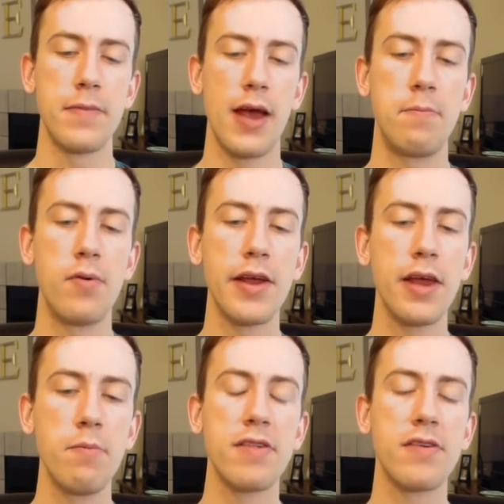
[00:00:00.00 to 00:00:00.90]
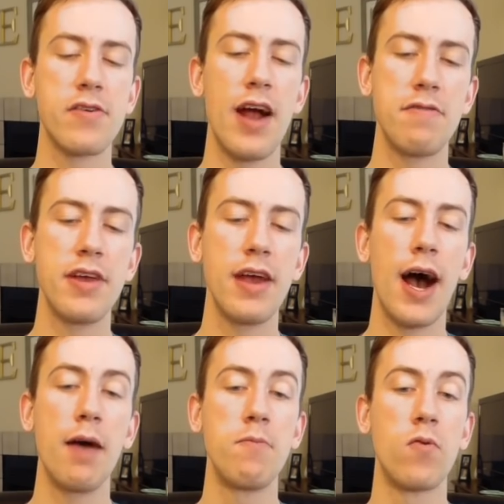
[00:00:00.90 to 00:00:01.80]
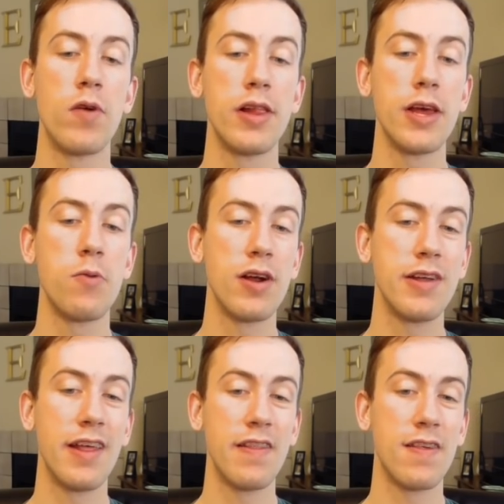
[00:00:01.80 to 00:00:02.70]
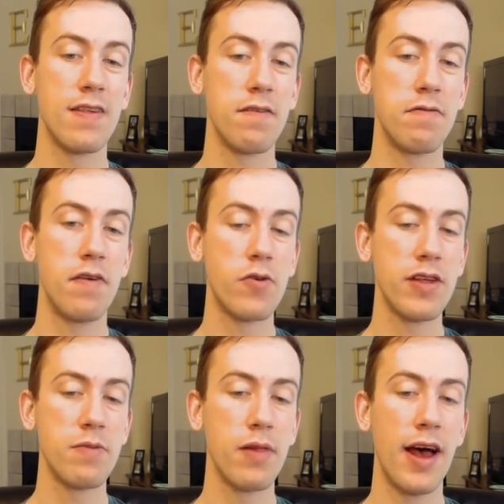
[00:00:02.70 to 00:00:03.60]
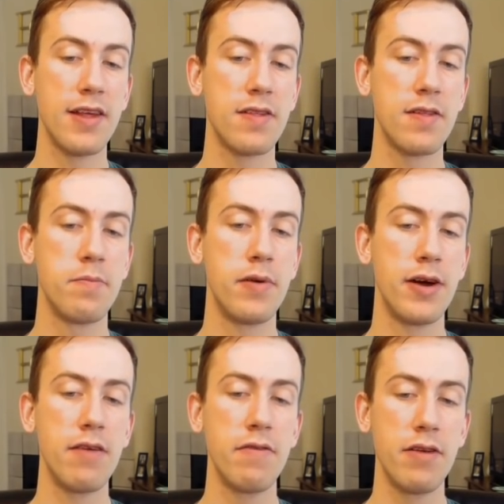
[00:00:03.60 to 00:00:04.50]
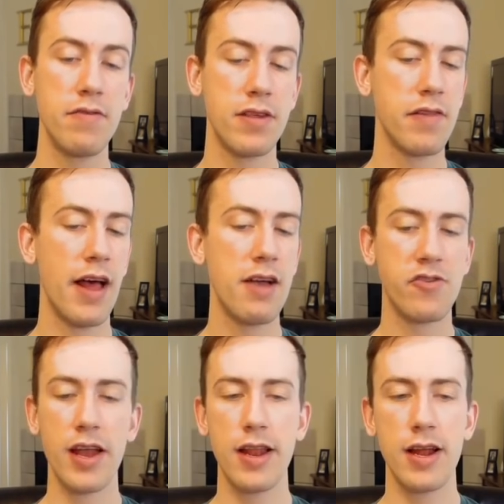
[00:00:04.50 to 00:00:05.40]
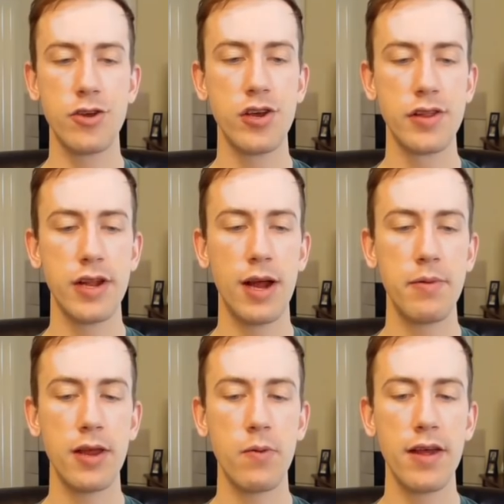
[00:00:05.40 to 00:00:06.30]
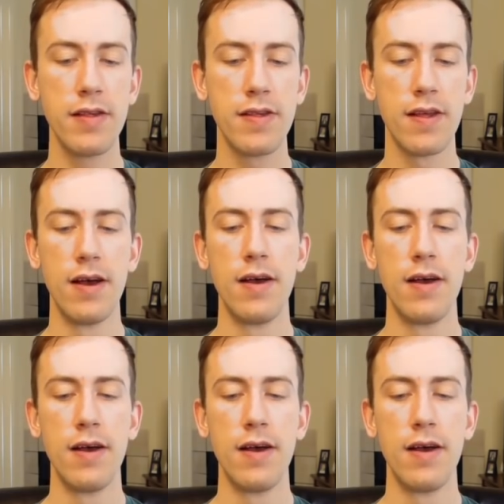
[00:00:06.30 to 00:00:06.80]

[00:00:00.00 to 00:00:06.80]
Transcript: I bring in my Scrafty. I'm really worried that this is a Focus Blast, but even if it's a Flash Cannon, I shield it up anyways.